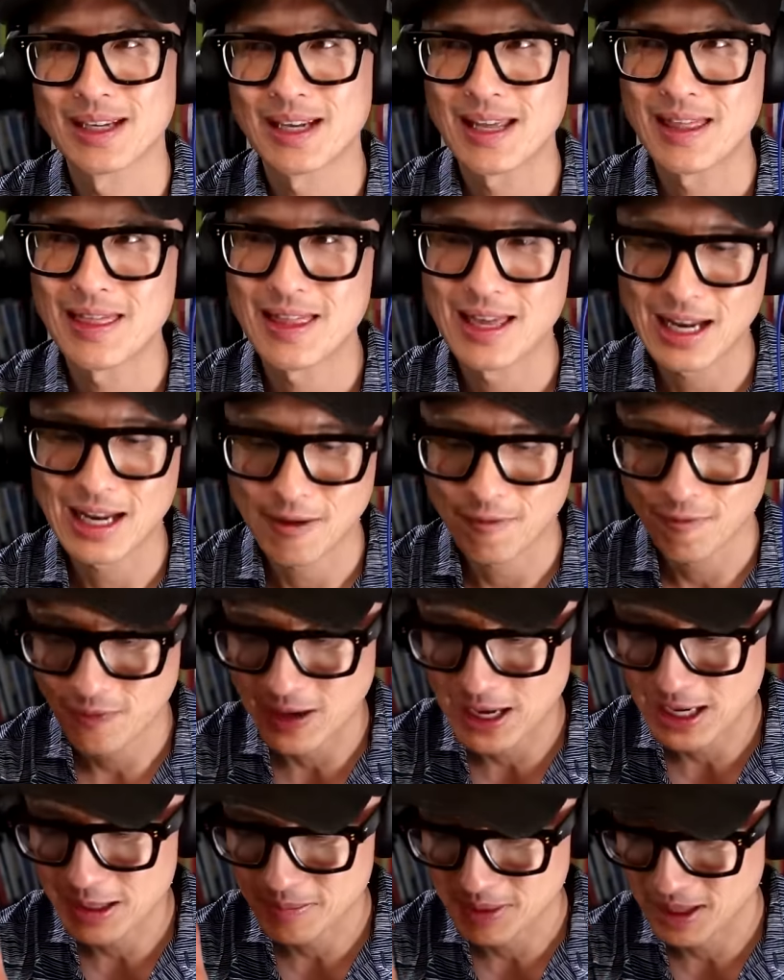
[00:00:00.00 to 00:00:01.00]
then I
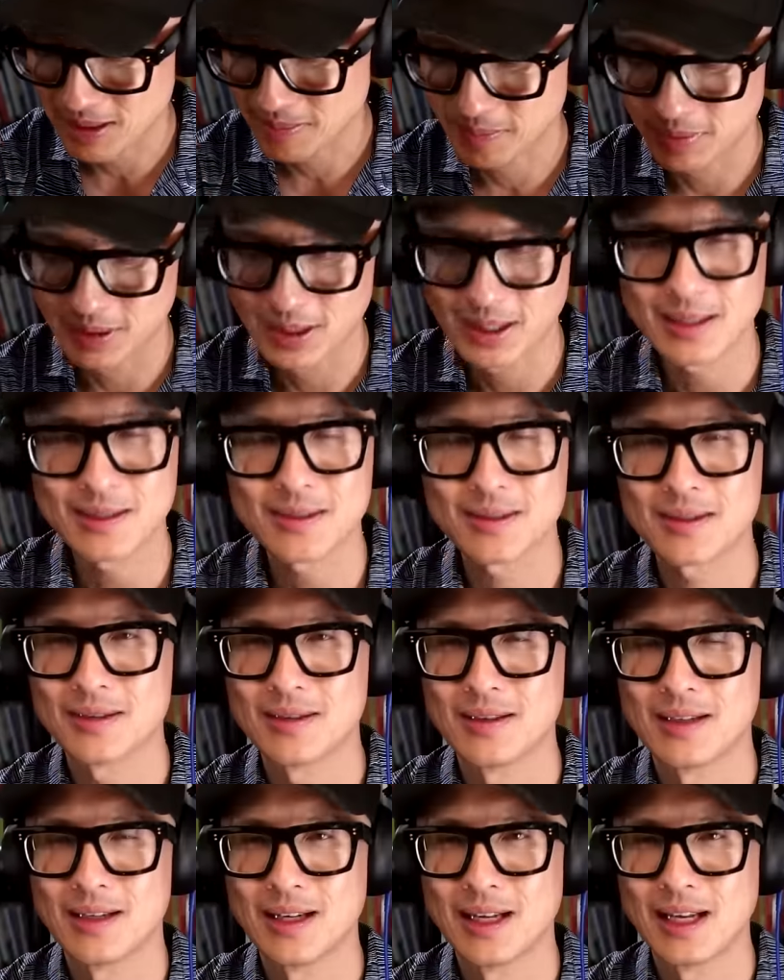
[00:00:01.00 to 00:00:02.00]
find my bliss
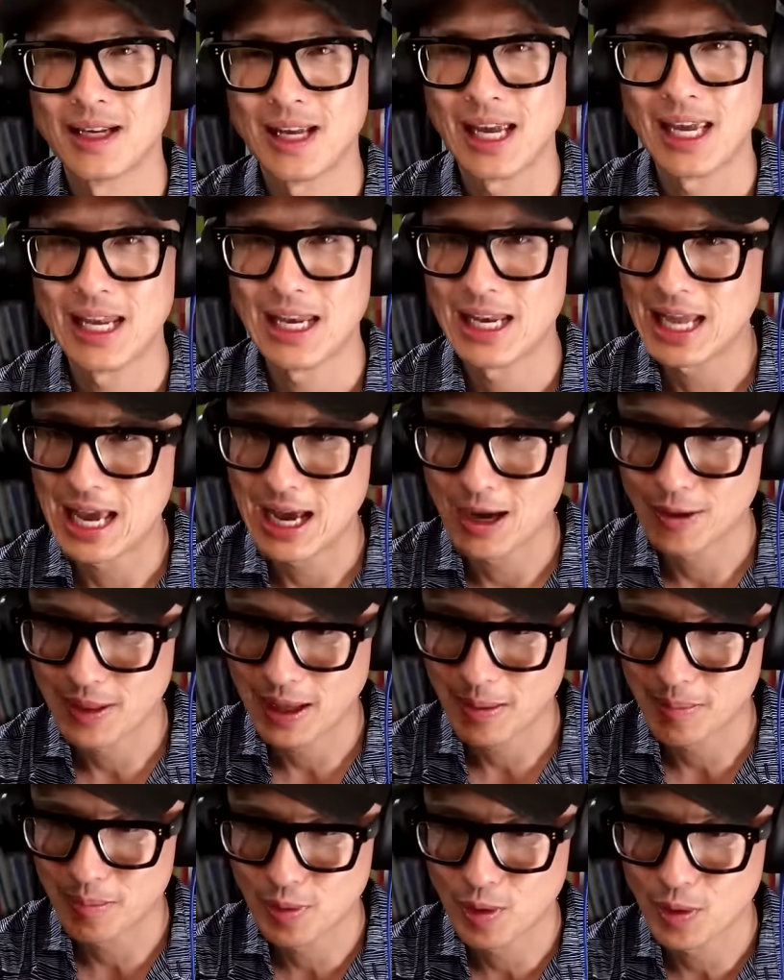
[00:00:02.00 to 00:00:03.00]
and now
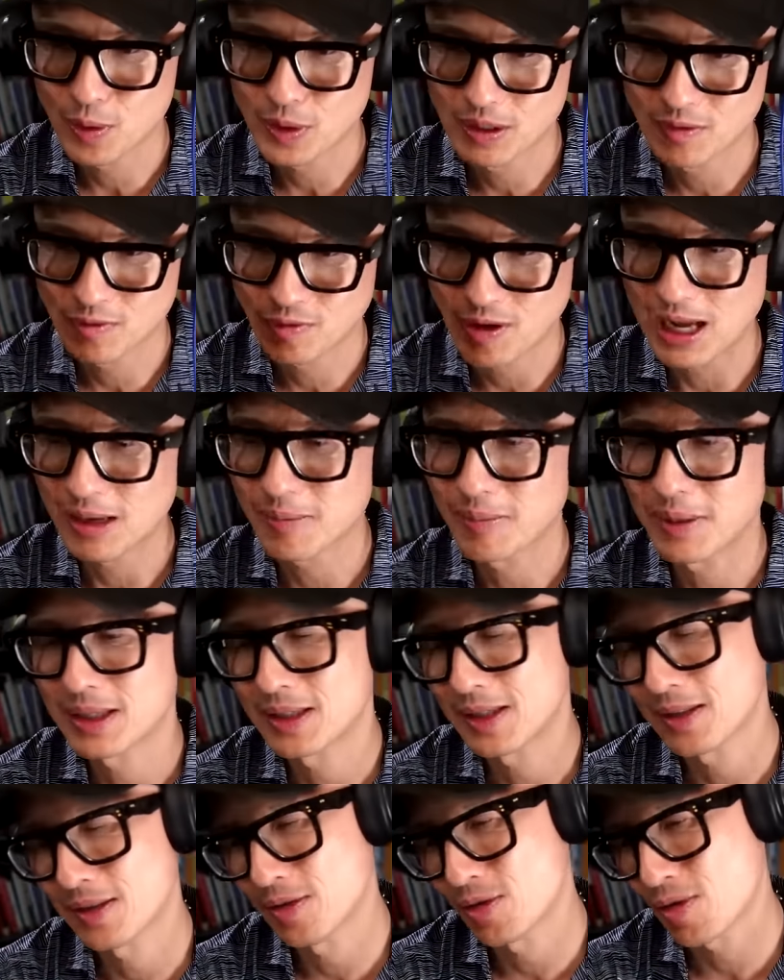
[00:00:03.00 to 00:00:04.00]
that broken
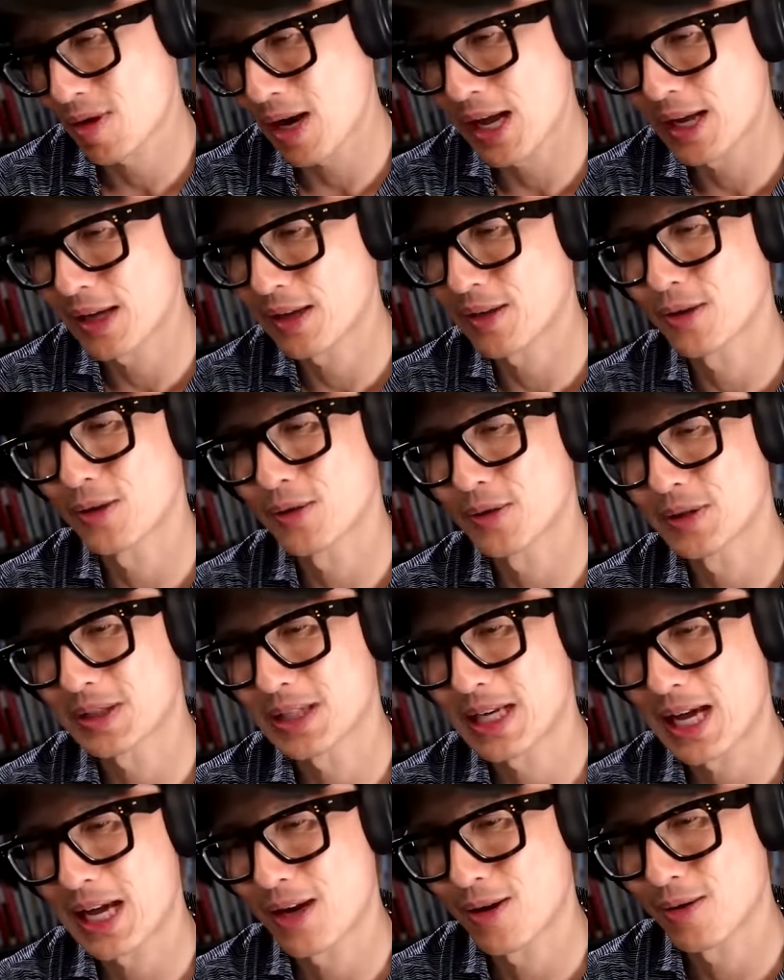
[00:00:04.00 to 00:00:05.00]
fragmented triangle is
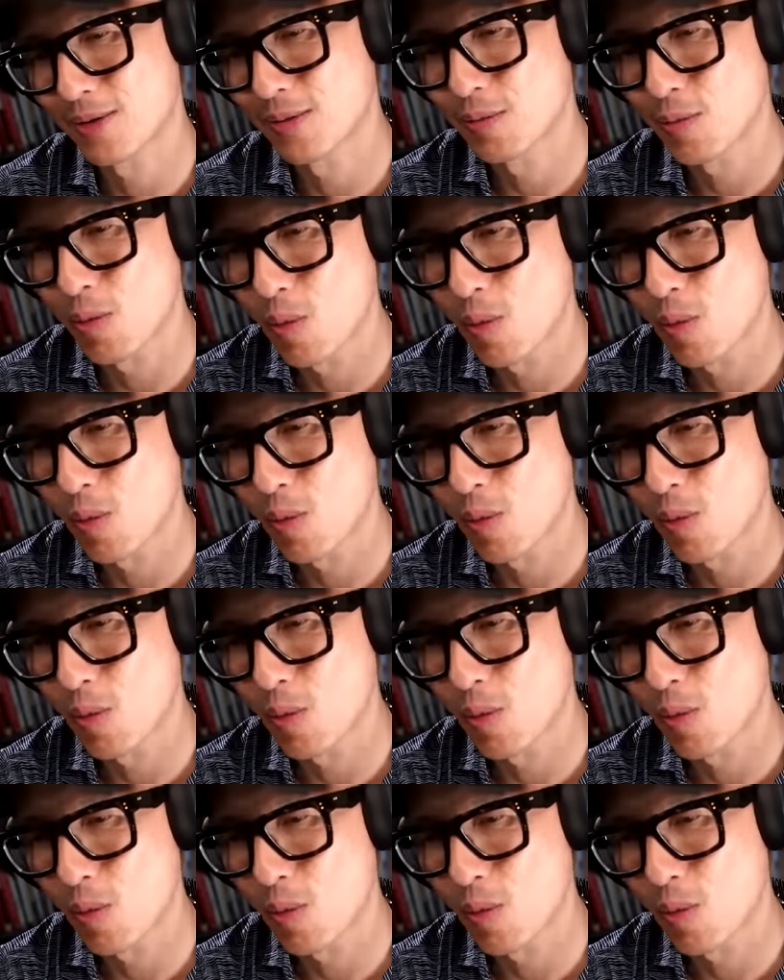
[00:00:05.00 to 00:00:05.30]
now